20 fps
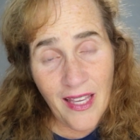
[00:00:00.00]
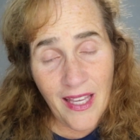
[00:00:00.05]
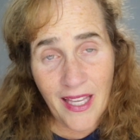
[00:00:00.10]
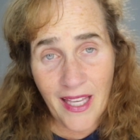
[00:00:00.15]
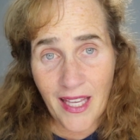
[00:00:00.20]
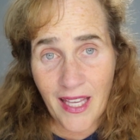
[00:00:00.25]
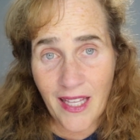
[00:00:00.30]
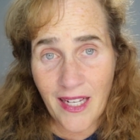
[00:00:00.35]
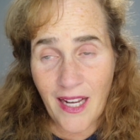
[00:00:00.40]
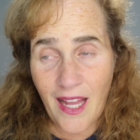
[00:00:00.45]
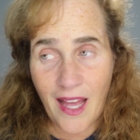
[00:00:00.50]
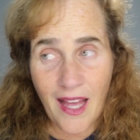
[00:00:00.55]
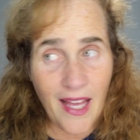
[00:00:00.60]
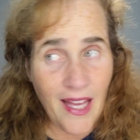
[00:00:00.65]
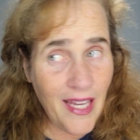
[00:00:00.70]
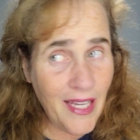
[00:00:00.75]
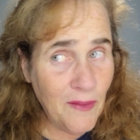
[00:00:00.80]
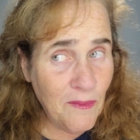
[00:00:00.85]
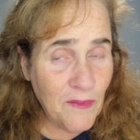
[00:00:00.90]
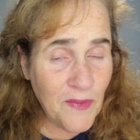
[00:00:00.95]
and
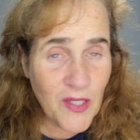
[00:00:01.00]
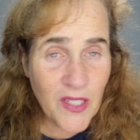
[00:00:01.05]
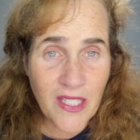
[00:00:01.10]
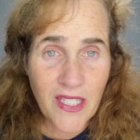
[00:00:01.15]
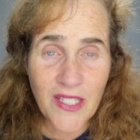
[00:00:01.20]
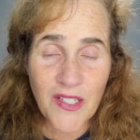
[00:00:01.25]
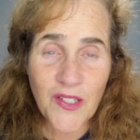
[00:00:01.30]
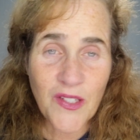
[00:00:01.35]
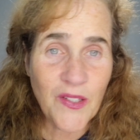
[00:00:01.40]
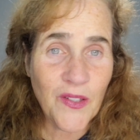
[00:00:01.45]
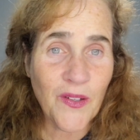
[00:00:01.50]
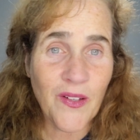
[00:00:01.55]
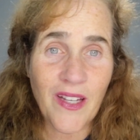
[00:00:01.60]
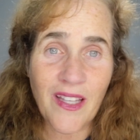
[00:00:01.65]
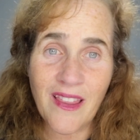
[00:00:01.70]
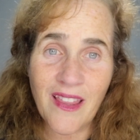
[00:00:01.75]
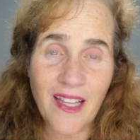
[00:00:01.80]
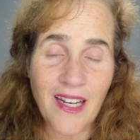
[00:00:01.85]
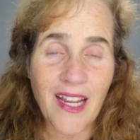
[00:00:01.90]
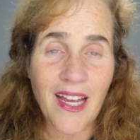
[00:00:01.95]
I'm just
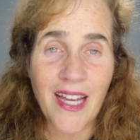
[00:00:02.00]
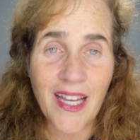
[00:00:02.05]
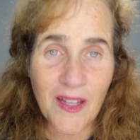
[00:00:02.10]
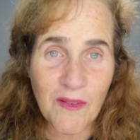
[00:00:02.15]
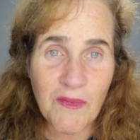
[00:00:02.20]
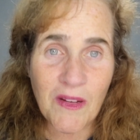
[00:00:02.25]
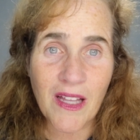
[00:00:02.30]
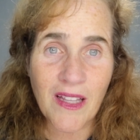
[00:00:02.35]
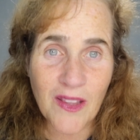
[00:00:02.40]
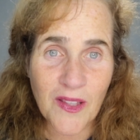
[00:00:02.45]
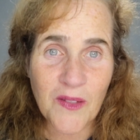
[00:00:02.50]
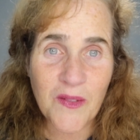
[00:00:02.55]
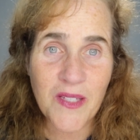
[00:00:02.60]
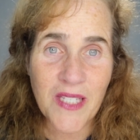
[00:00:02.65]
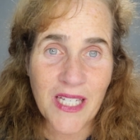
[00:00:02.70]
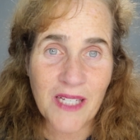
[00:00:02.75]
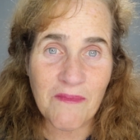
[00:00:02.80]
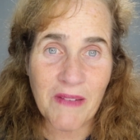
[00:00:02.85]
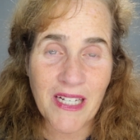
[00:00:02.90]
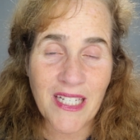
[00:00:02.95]
ensuring that I am not
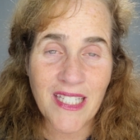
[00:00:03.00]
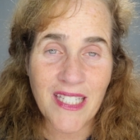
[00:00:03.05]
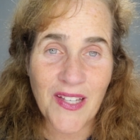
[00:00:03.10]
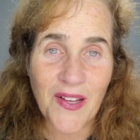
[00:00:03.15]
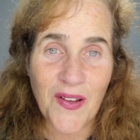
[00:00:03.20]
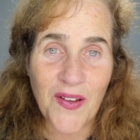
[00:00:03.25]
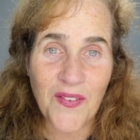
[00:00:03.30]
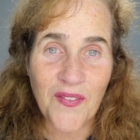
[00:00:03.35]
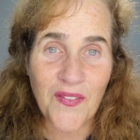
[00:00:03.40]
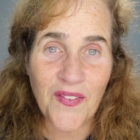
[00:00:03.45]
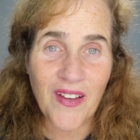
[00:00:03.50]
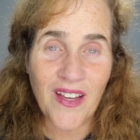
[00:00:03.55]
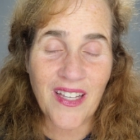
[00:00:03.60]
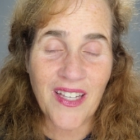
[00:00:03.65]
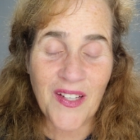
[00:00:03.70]
losing myself.